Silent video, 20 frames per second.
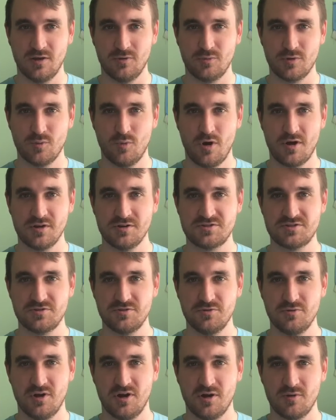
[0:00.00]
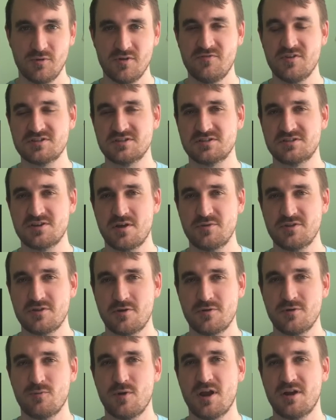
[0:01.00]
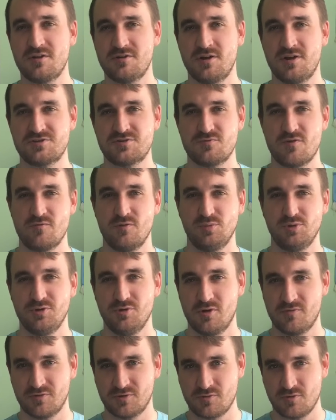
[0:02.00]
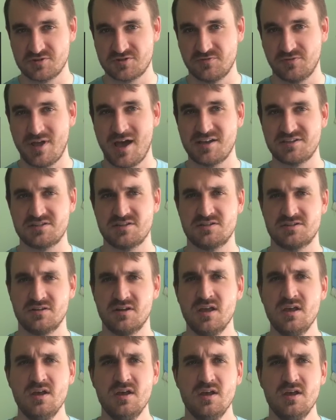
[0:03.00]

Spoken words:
we wanted to revisit something that we ran on Hudson River Blue over the course of last season.